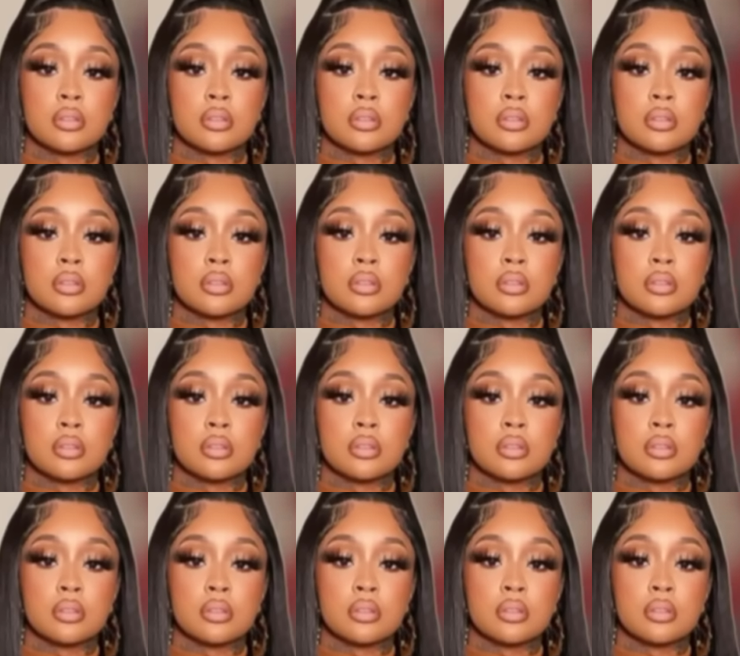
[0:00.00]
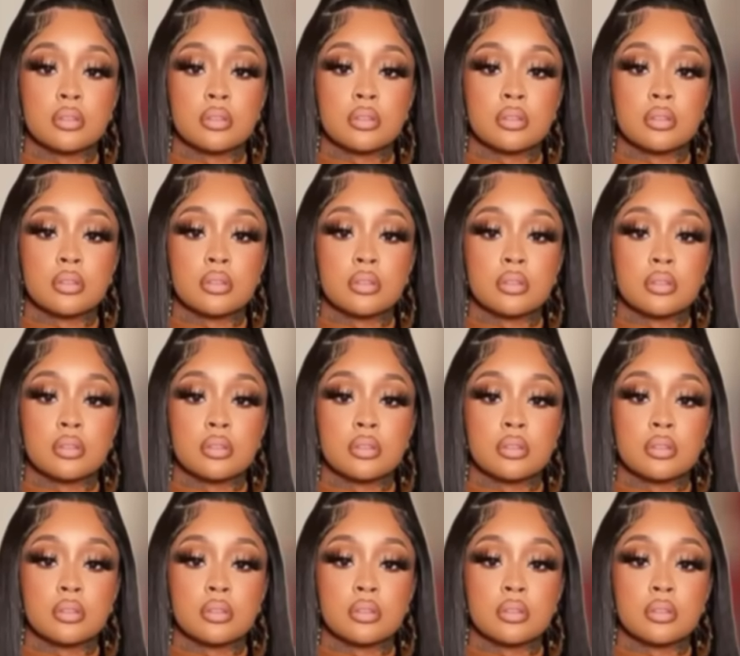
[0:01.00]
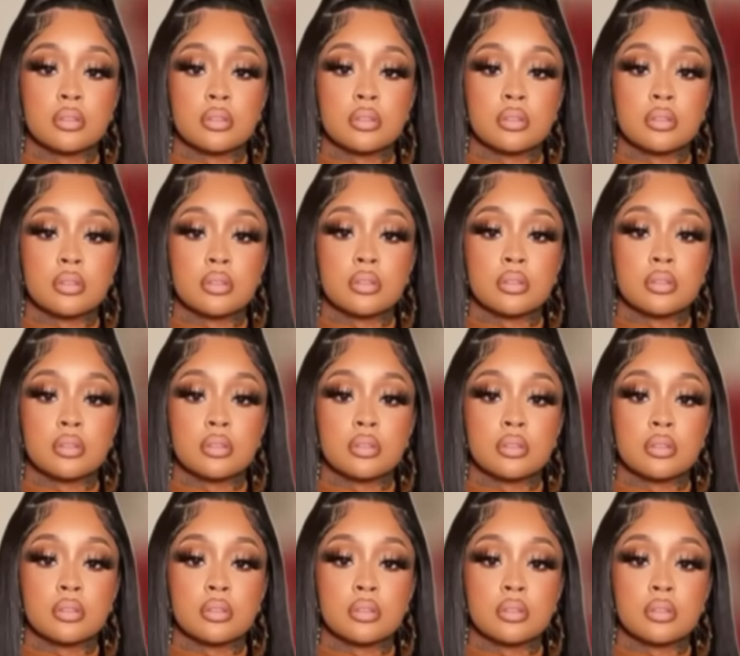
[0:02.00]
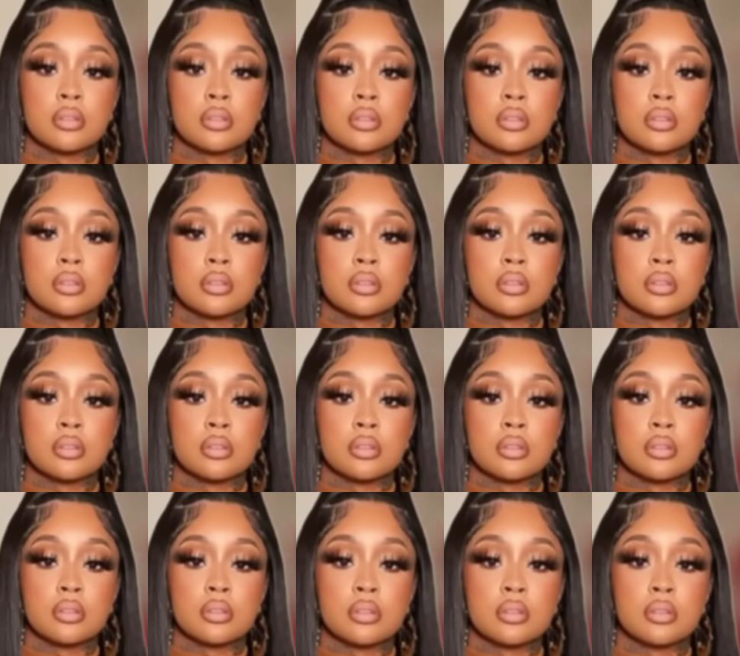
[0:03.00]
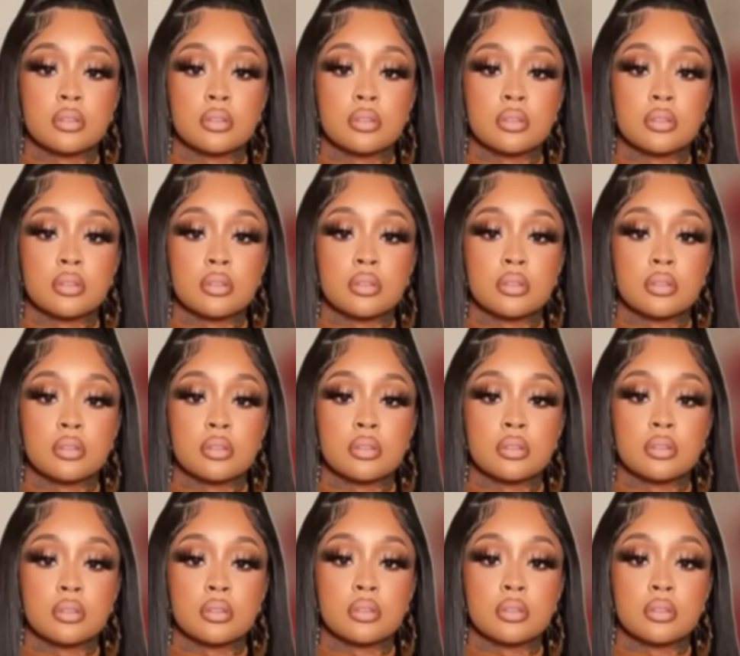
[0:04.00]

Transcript: (silent)